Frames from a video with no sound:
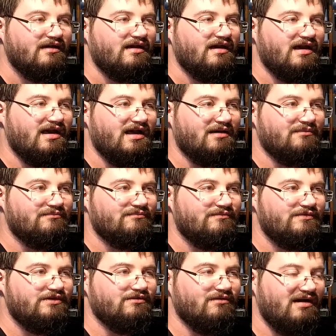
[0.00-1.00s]
Um,
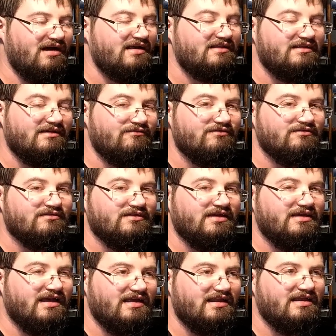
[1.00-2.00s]
you are definitely
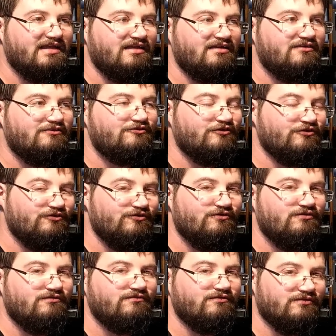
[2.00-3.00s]
getting
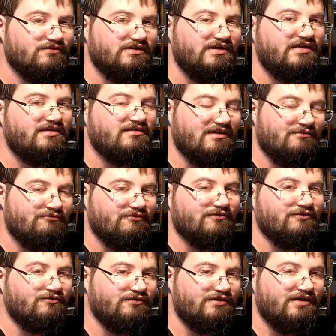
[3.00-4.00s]
two fully separate
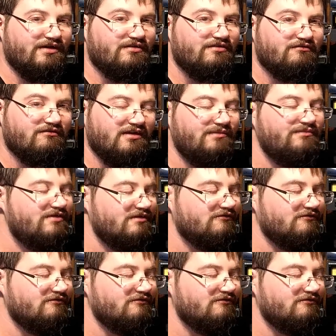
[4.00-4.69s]
audio streams.